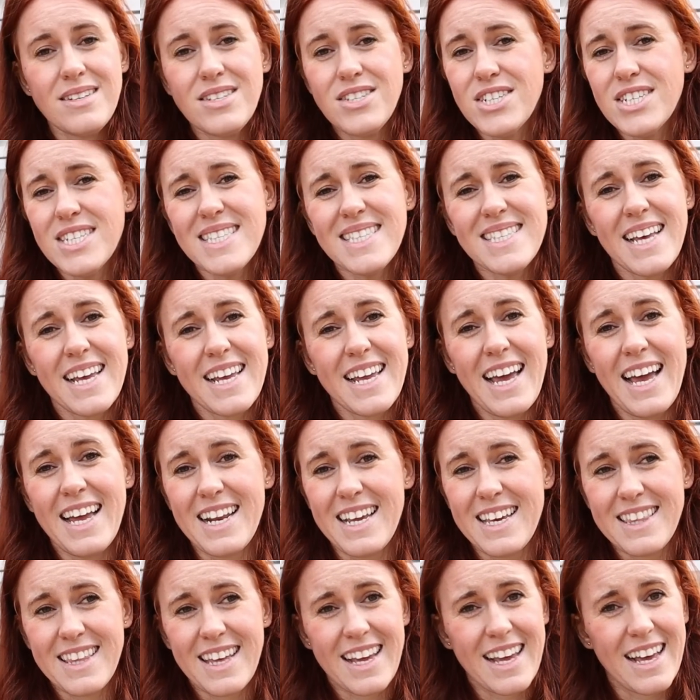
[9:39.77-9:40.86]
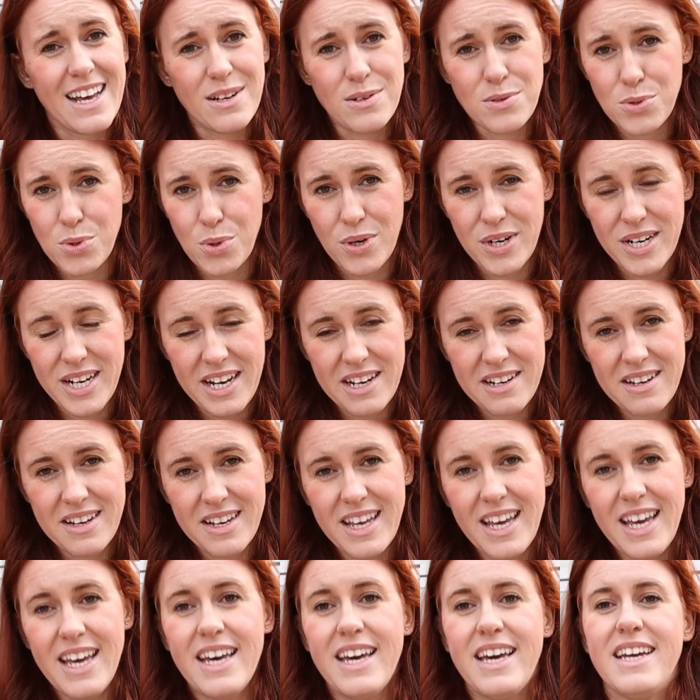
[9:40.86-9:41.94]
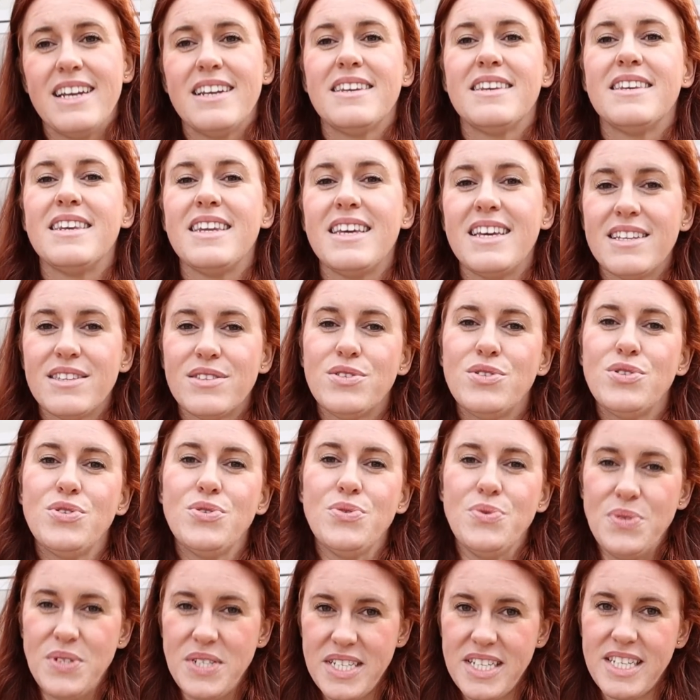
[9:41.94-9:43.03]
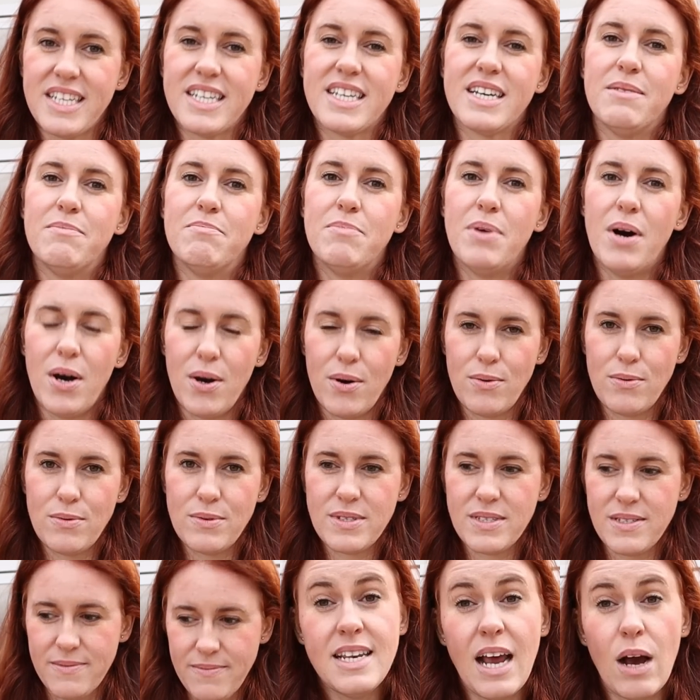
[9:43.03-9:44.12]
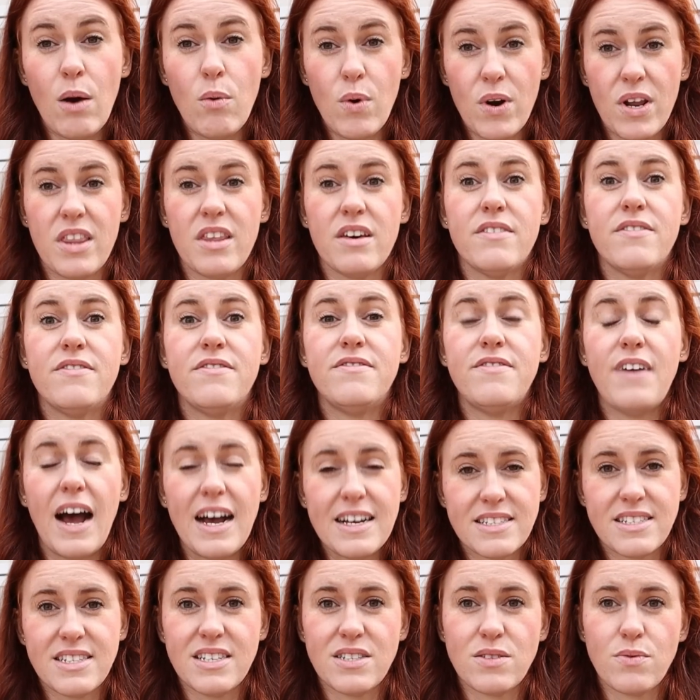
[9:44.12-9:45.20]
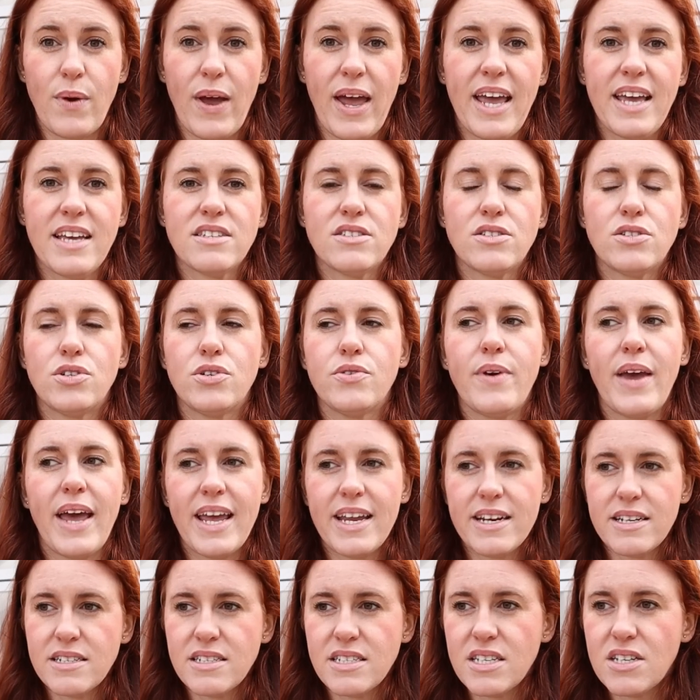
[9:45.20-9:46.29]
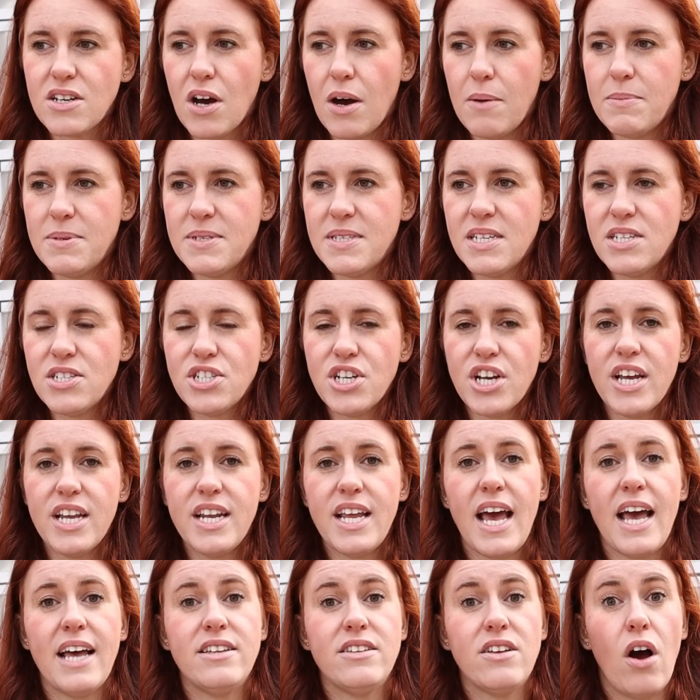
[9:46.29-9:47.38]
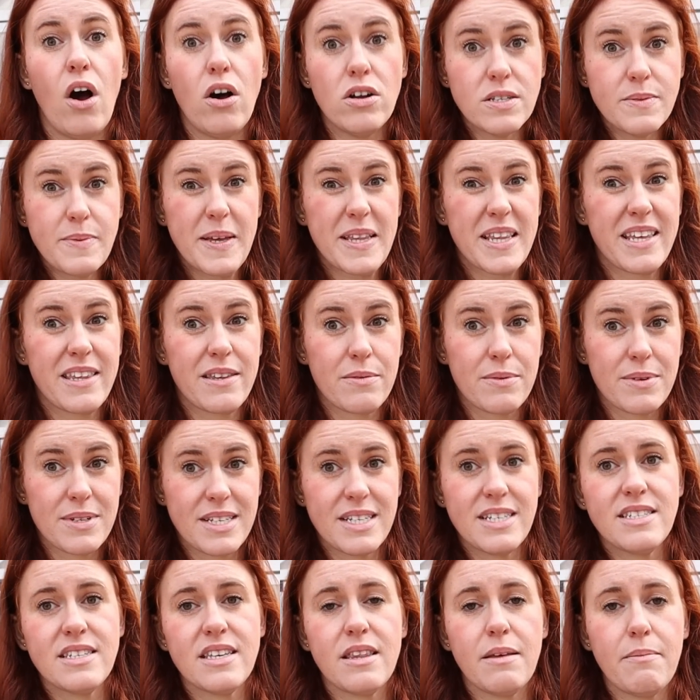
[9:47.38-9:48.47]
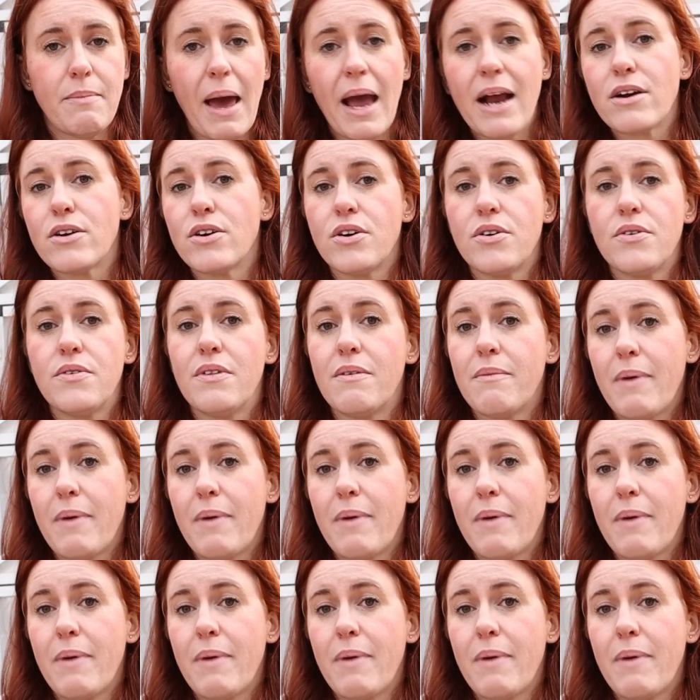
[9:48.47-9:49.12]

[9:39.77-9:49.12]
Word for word: Just like anything else organic, it needs to decompose. Now, one of the fastest ways to aid in decomposition and ultimately the release of the macro and